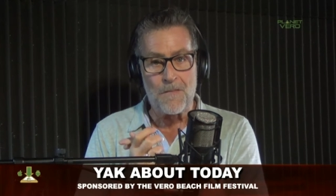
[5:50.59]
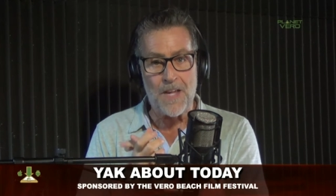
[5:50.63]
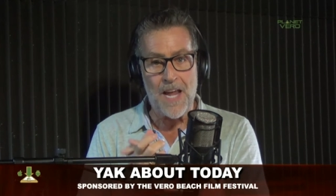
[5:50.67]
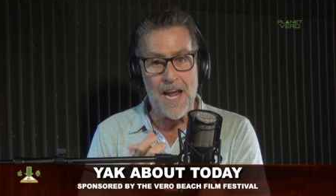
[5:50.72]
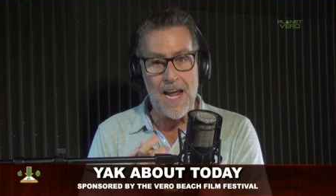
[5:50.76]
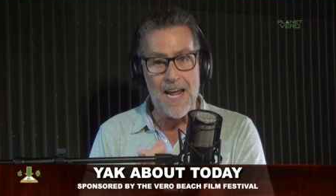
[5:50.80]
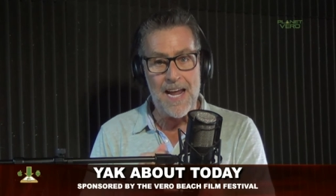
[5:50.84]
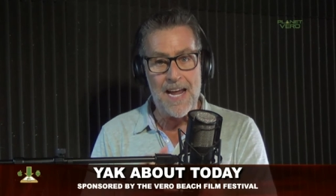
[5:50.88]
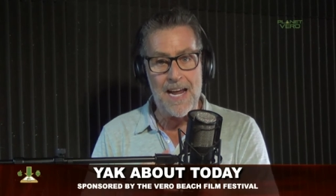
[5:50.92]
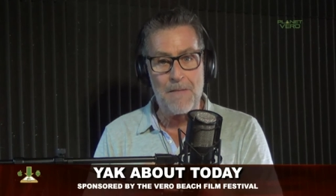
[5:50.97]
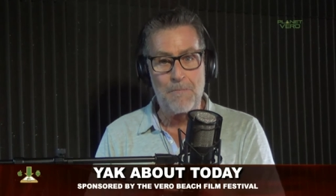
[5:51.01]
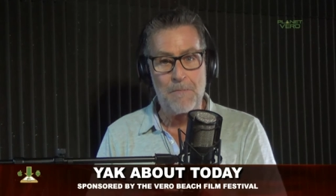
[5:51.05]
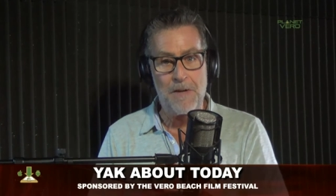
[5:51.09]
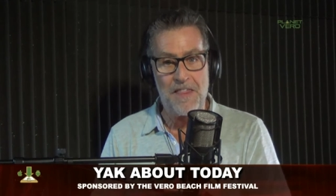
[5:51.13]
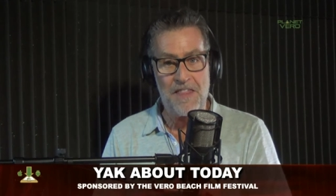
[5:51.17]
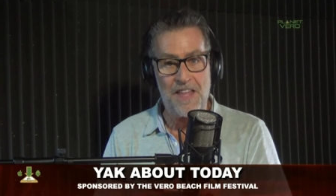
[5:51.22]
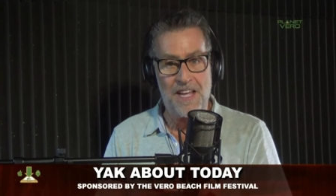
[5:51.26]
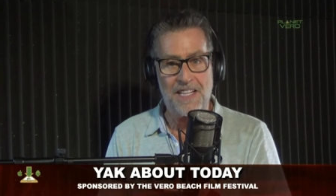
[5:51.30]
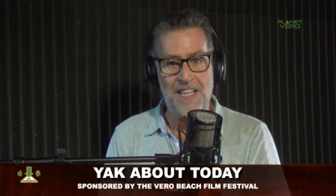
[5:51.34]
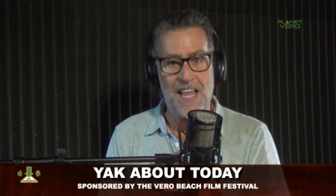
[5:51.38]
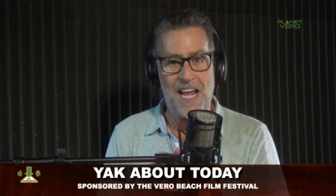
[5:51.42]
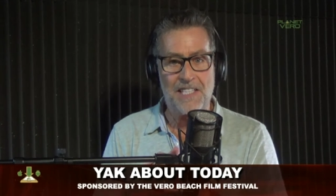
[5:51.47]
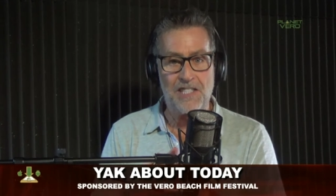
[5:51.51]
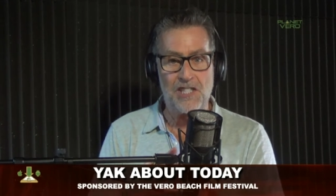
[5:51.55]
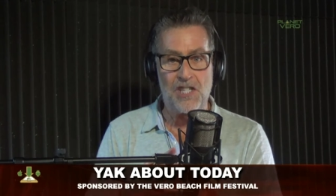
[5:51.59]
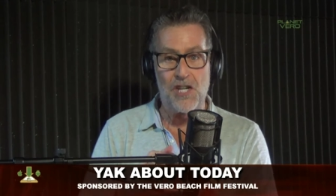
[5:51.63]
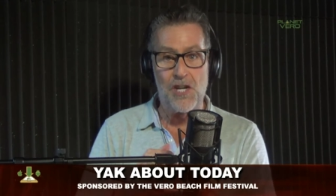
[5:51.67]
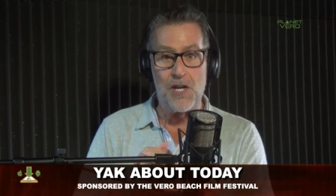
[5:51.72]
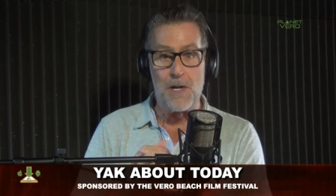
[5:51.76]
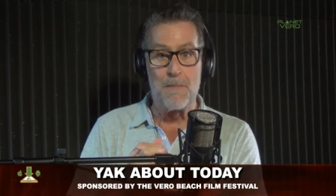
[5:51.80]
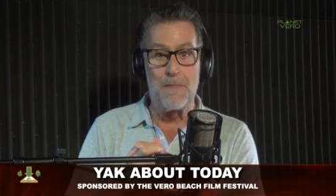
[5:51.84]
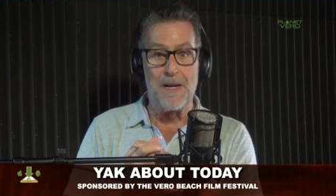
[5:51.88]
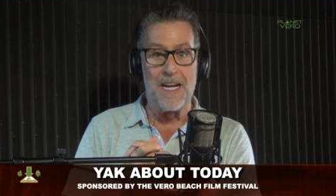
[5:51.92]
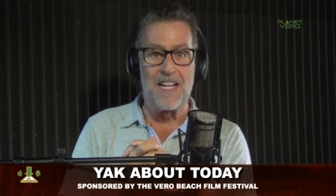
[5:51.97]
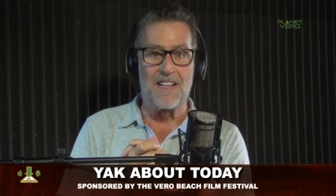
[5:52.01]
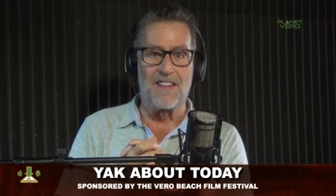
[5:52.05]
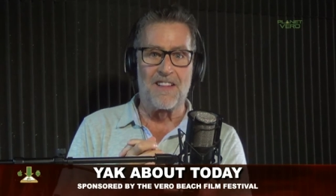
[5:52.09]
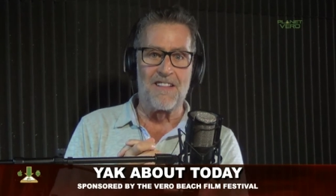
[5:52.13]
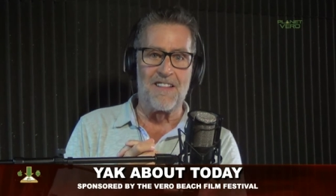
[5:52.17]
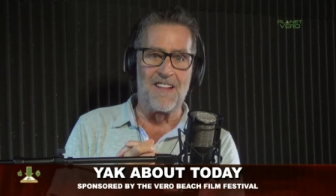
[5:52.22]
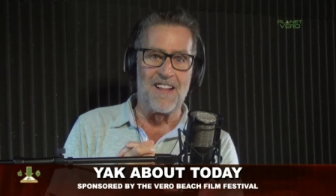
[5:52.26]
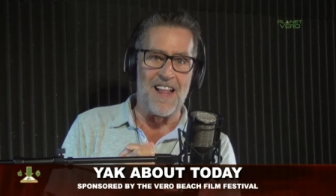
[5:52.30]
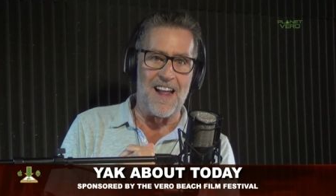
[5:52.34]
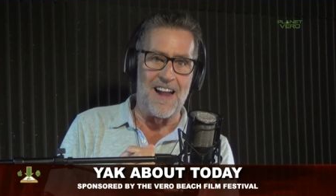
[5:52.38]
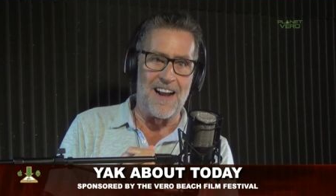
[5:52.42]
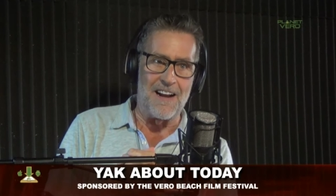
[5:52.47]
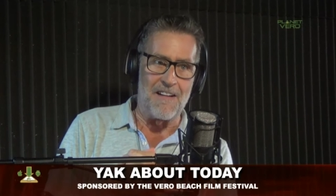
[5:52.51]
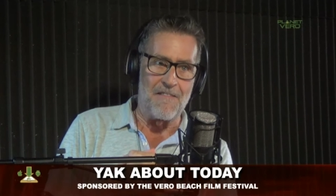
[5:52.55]
And we think that's going to be a
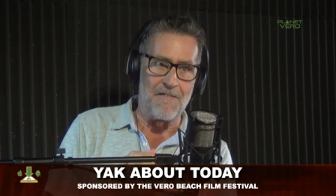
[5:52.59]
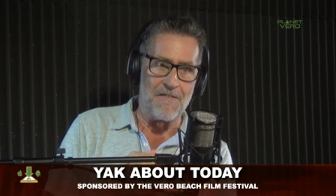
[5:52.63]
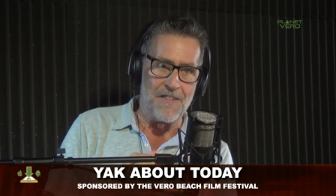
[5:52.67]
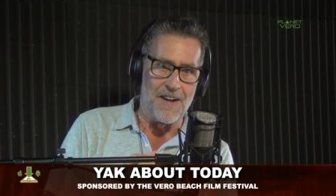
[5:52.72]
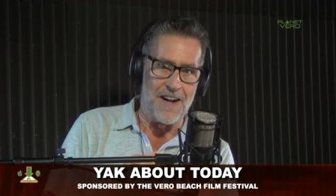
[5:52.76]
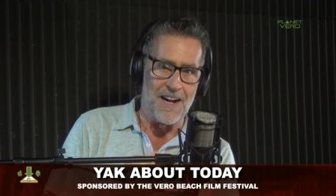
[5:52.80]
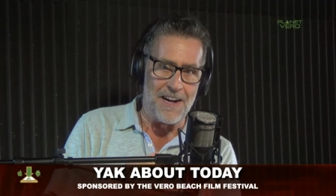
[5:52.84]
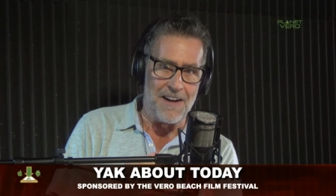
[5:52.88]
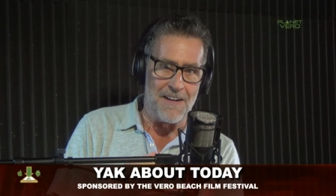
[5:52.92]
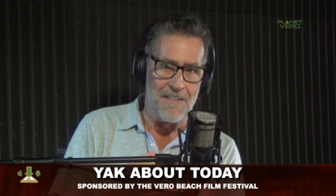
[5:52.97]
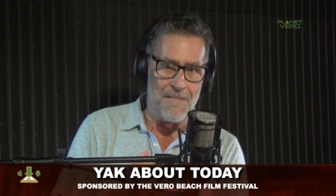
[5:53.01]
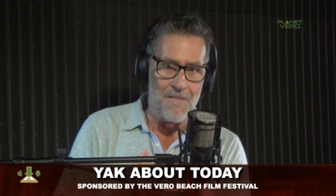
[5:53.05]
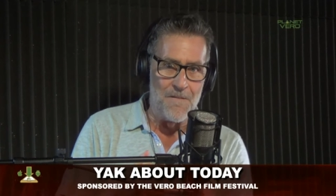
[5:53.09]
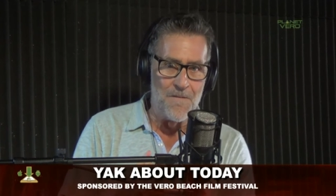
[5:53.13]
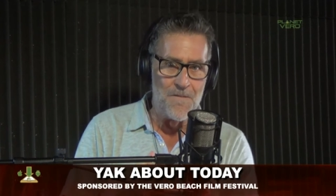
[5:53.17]
lot of fun.